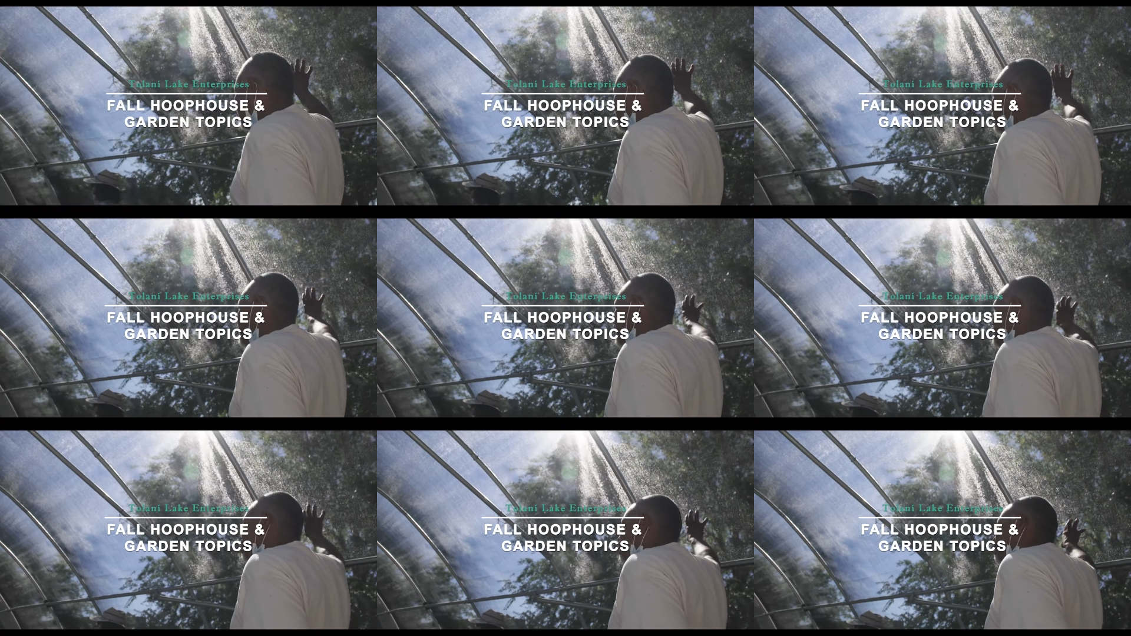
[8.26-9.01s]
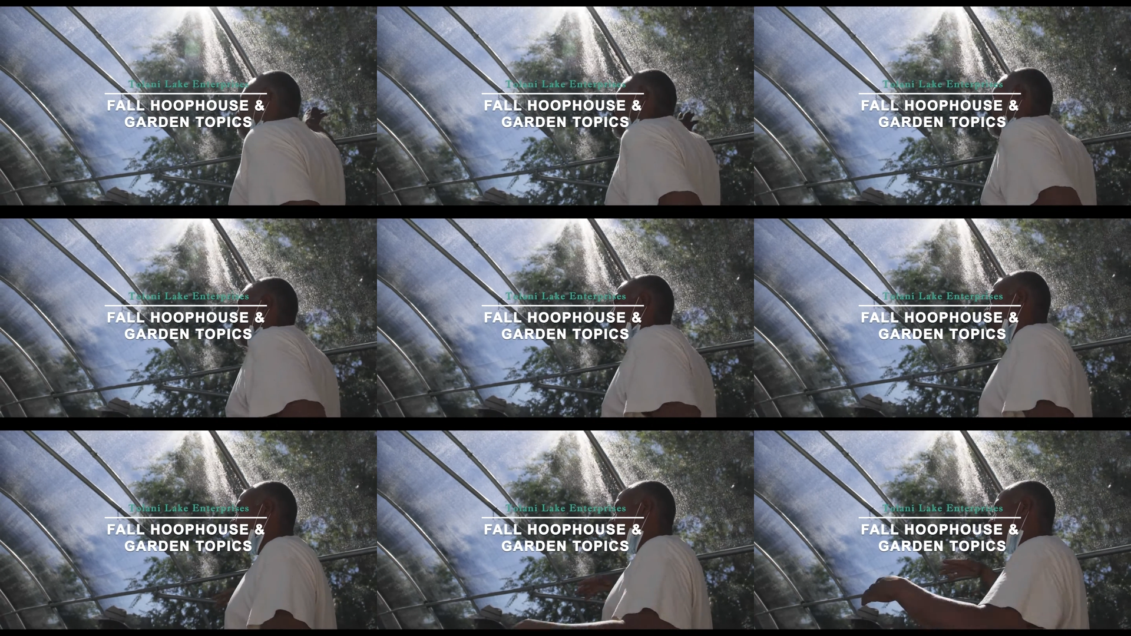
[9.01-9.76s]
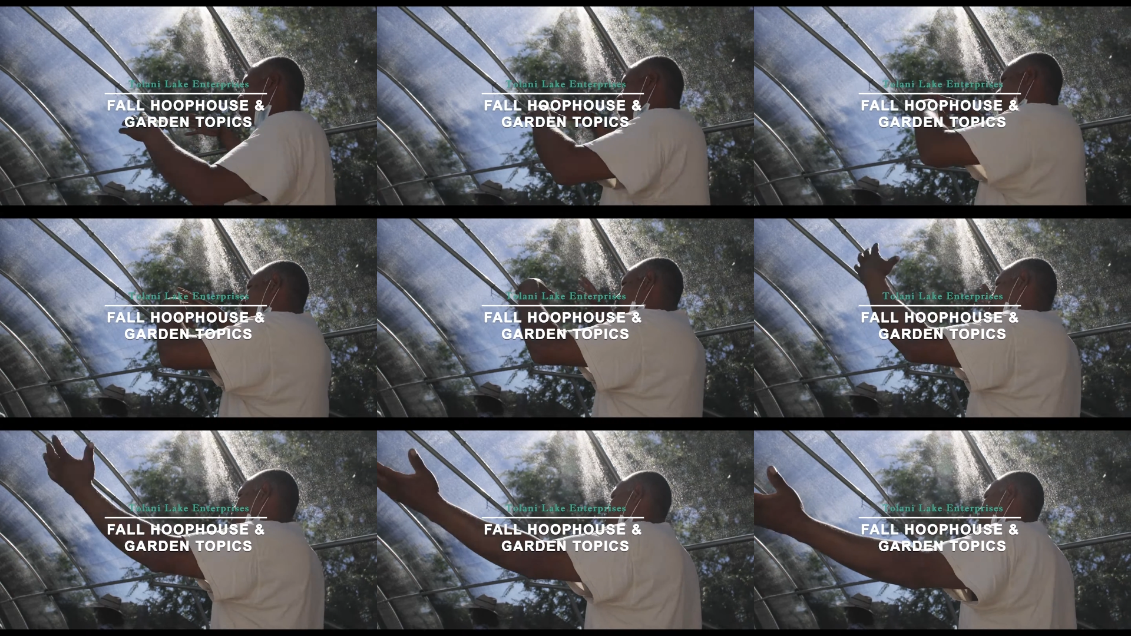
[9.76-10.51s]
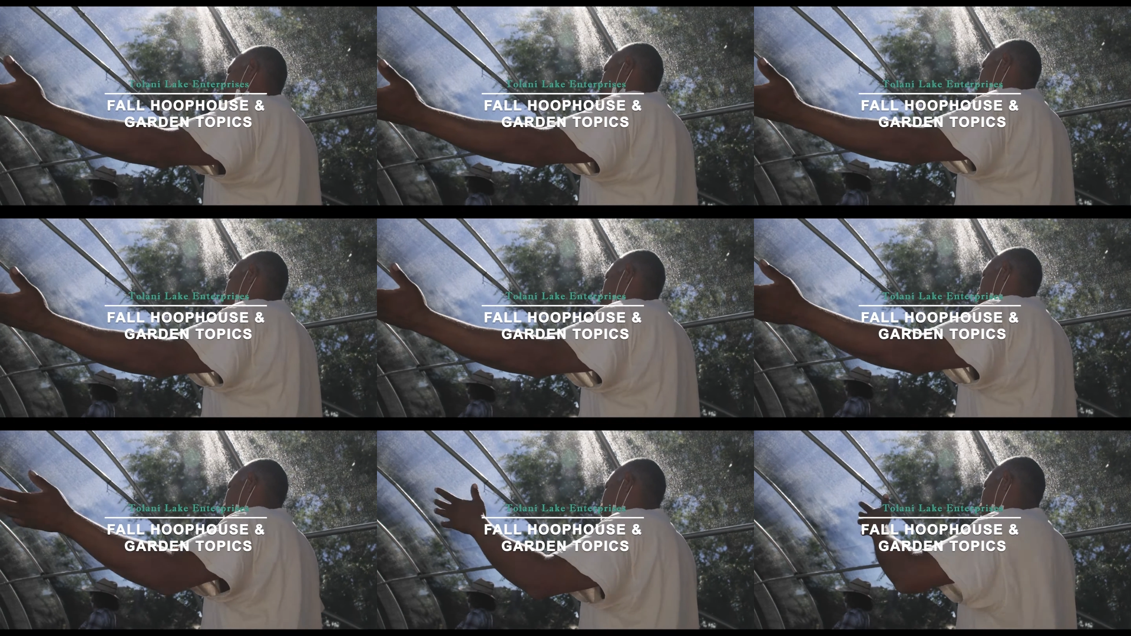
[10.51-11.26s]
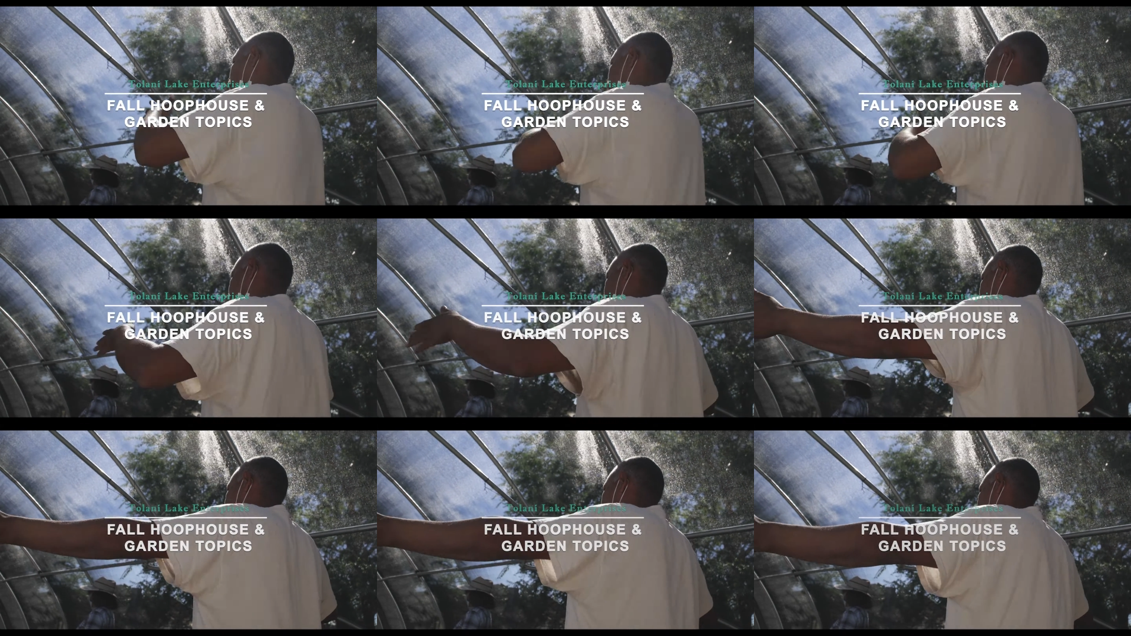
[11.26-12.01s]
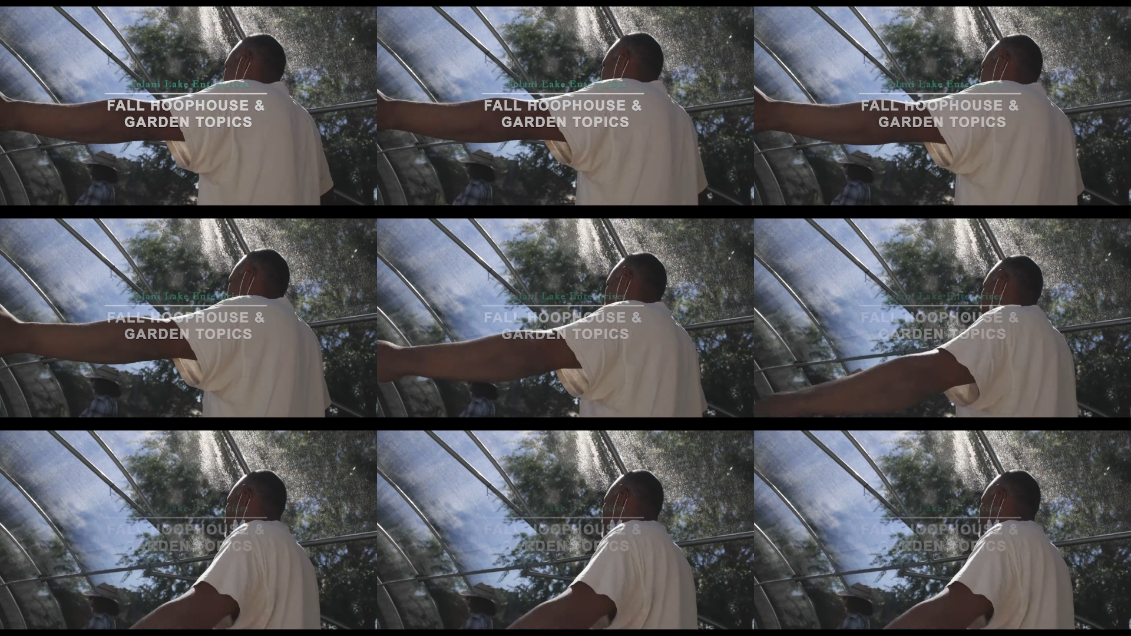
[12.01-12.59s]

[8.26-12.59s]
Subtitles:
Nobody's mouth can be seen.